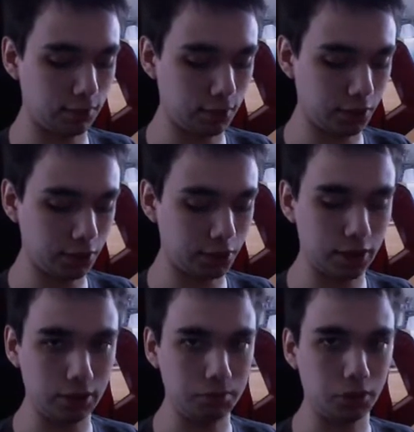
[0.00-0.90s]
any
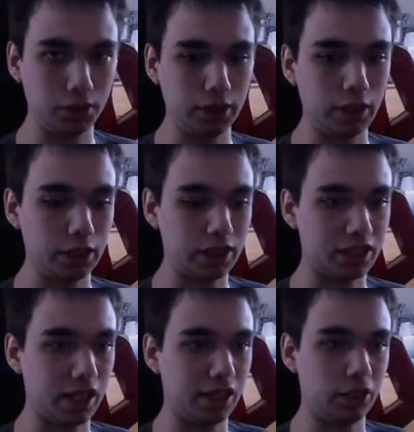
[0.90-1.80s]
games on the NES
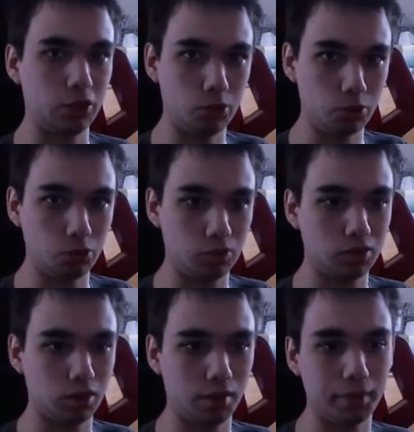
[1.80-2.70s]
that use
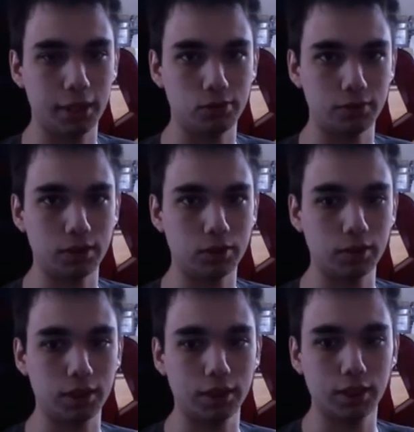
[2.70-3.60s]
the microphone.
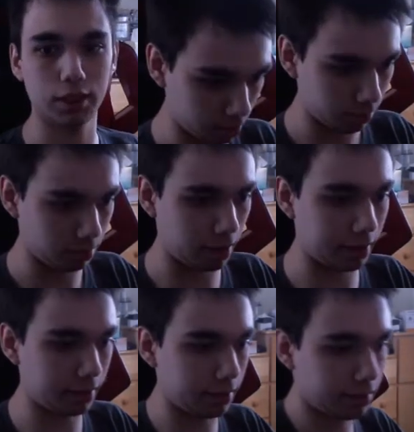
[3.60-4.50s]
But
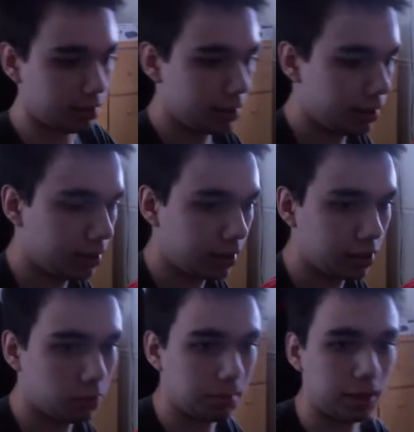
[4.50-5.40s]

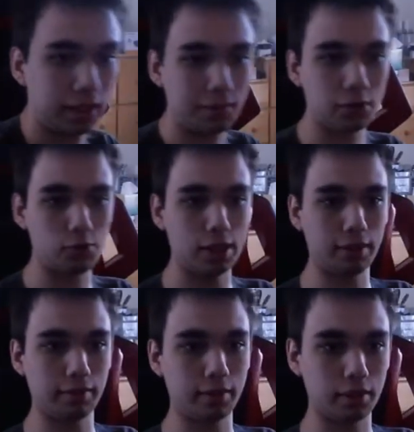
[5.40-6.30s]
that's what my
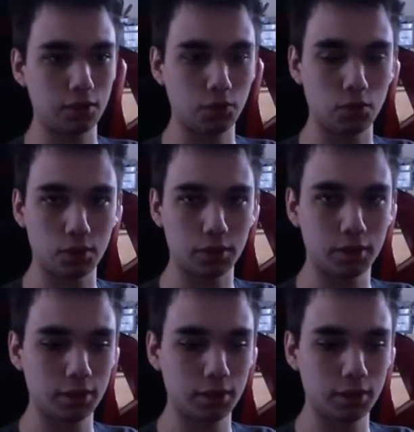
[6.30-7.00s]
EverDrive is for.